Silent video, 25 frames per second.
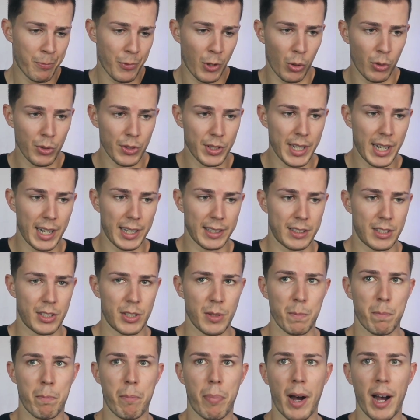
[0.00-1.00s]
on
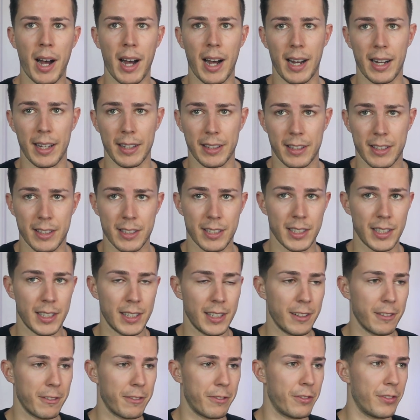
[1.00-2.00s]
that path
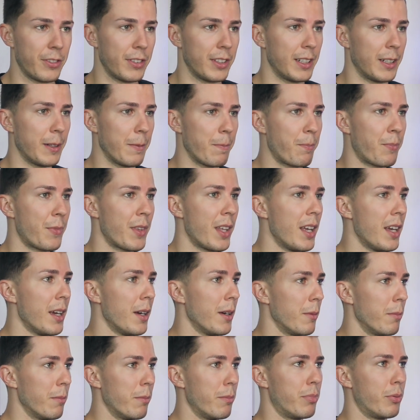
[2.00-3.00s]
of
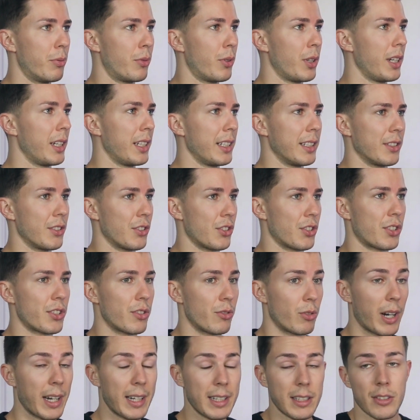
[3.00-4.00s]

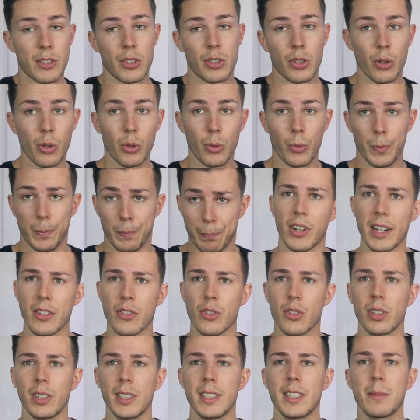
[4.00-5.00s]
brilliance, right? So
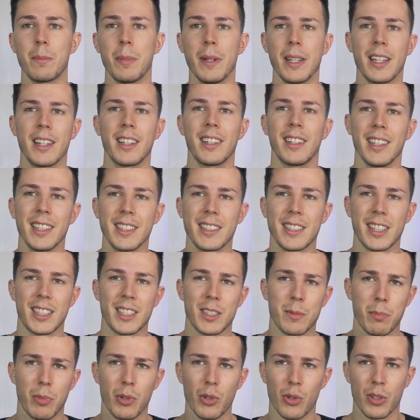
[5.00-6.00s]
rationally speaking, let's
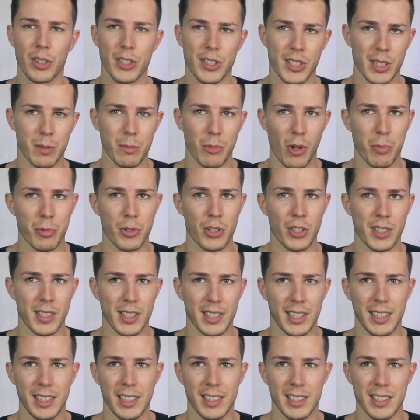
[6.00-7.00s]
explore some
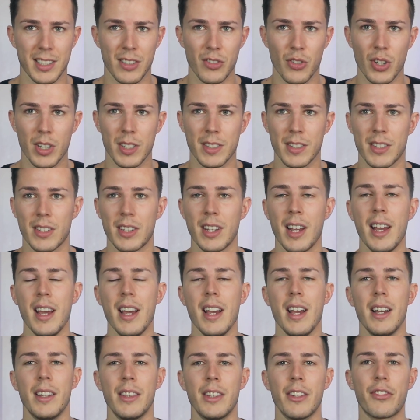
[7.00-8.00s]
options, ladies and gents.
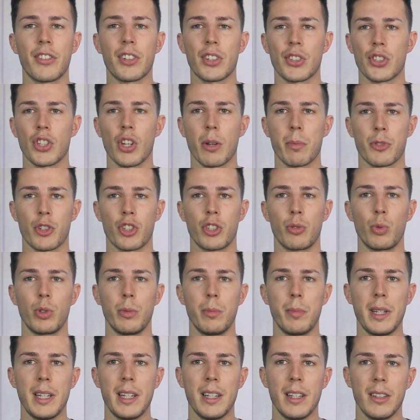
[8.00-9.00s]
The first option
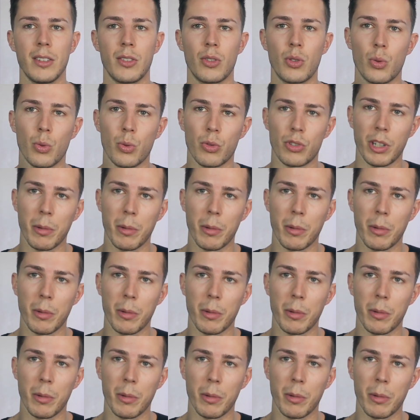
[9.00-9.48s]
would be to